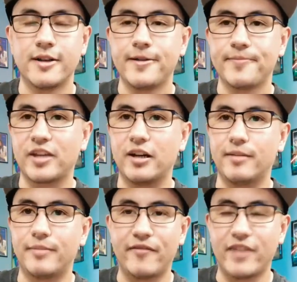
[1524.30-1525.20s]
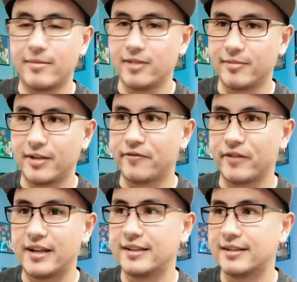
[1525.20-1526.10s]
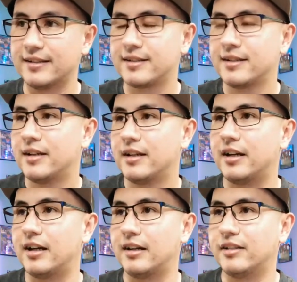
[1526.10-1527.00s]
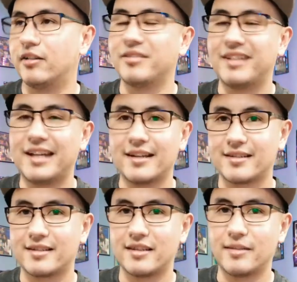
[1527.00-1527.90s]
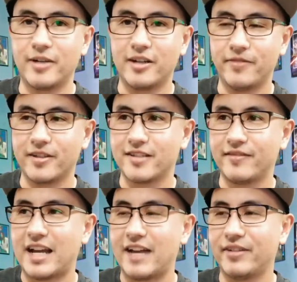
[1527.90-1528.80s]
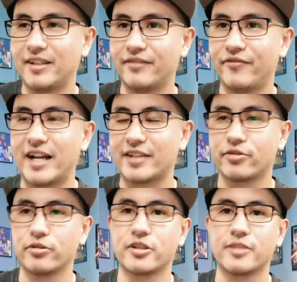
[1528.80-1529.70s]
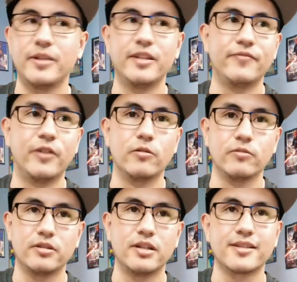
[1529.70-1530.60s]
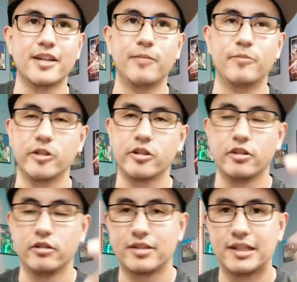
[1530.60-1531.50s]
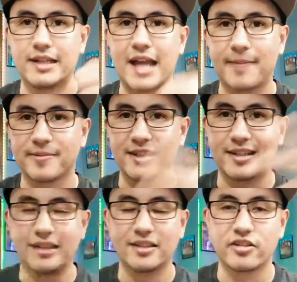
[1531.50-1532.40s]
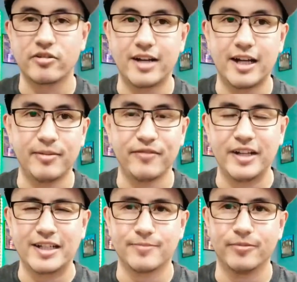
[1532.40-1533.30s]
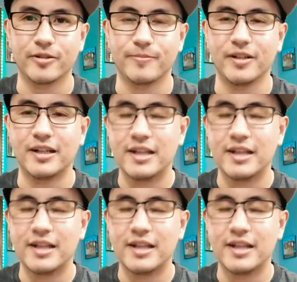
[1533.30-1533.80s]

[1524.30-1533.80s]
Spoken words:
my family, my friends. Yes, the benefits of having faster speed phone does help when you're using apps like Instagram and Facebook, but